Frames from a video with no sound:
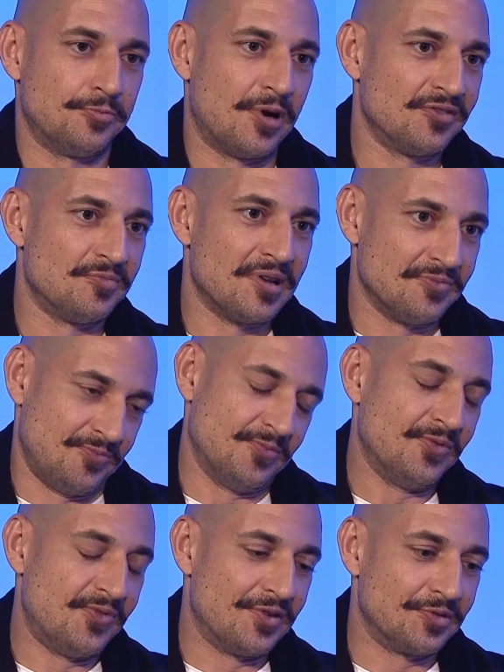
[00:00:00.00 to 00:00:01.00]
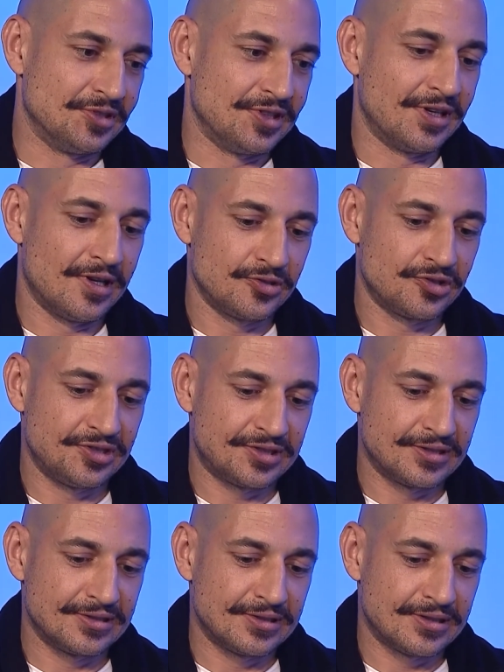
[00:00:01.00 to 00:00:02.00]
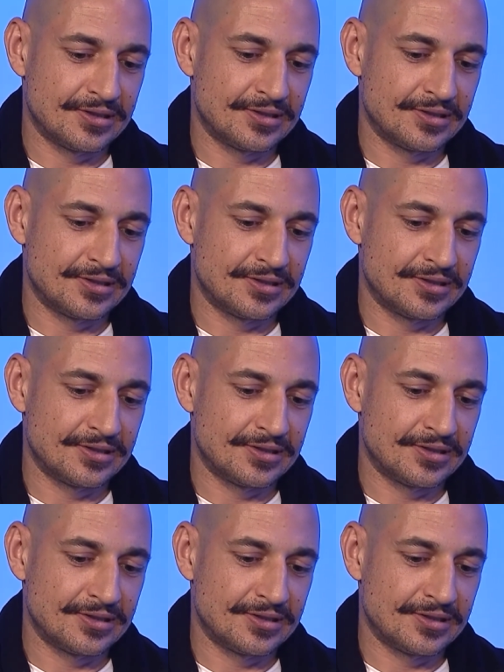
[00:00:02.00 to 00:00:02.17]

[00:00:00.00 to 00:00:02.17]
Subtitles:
one of my favorite psychologists, and